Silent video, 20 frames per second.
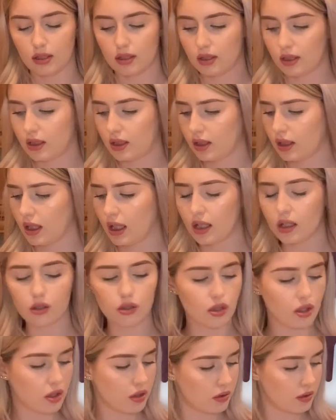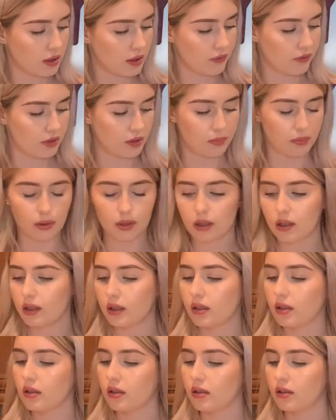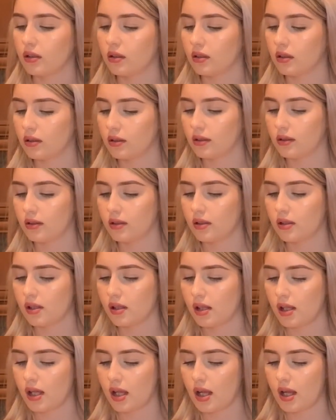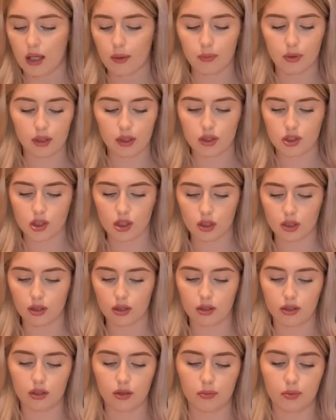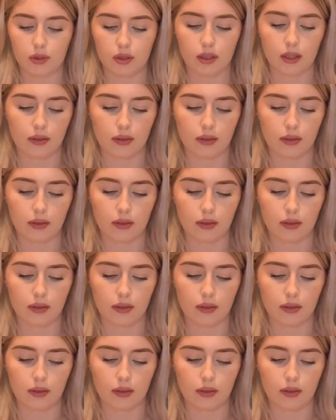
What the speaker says: thing. I don't know if you put it, I'm pretty sure you put